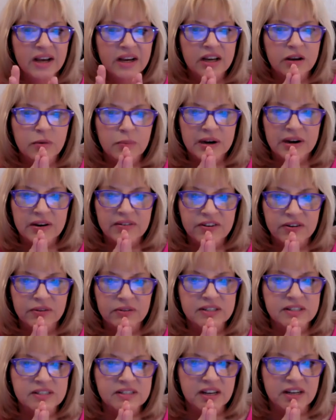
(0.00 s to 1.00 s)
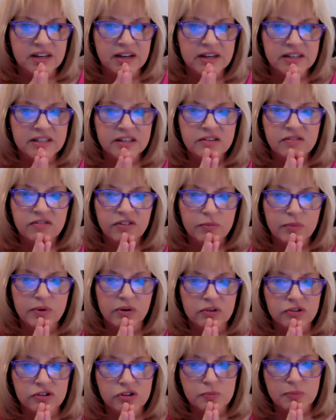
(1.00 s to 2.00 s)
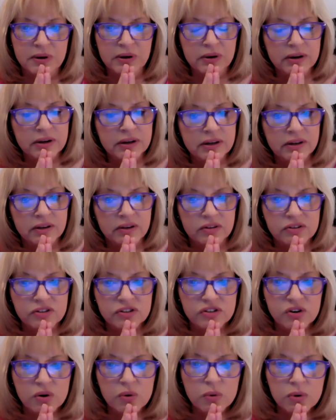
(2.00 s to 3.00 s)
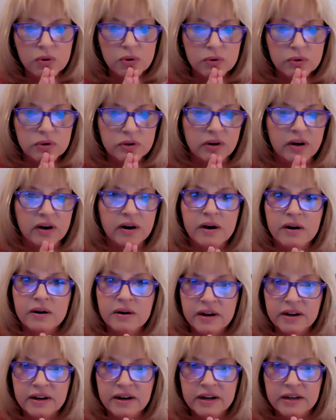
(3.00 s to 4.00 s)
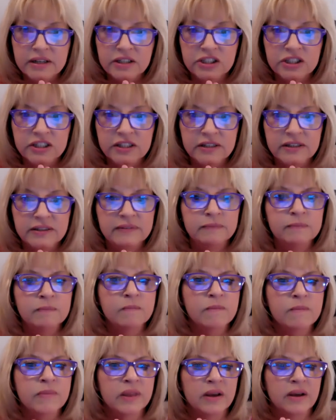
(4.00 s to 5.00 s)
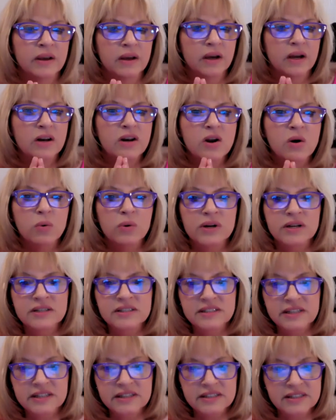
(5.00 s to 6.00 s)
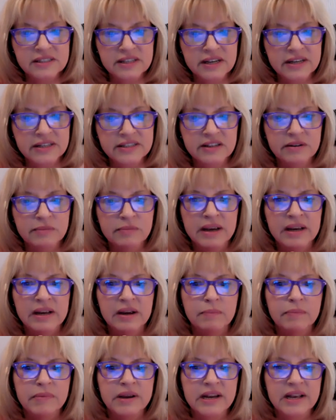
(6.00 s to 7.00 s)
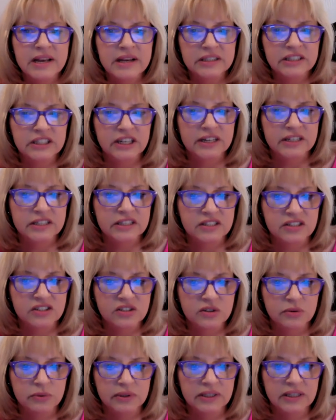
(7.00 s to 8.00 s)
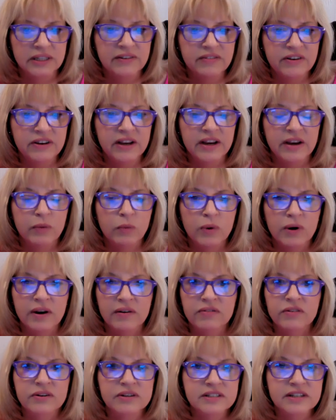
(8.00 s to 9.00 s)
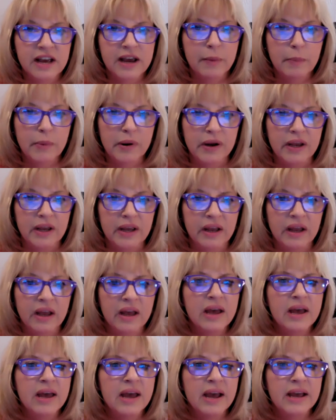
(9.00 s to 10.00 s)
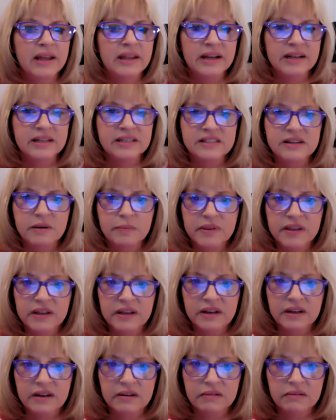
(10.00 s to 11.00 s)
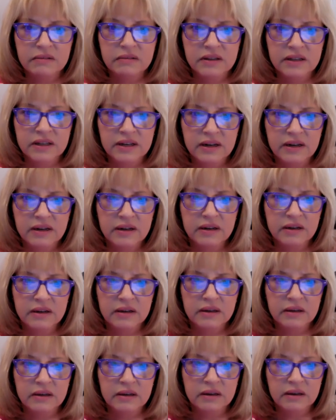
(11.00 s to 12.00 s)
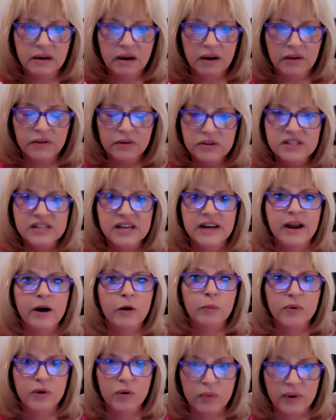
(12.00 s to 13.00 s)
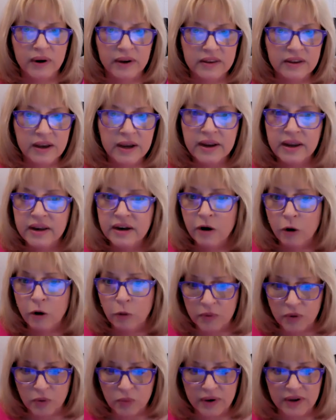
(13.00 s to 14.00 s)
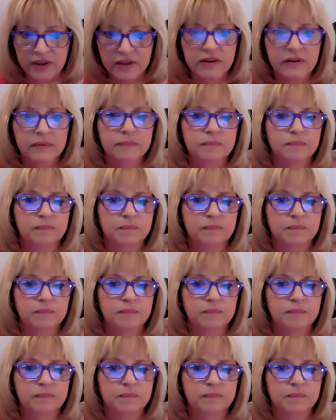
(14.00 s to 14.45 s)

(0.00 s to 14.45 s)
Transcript: You might feel disconnected from your spirit, your soul, your heart connection. Notice these things and make immediate changes to alleviate whatever is happening. And that's something that others can help you with. I can help you with.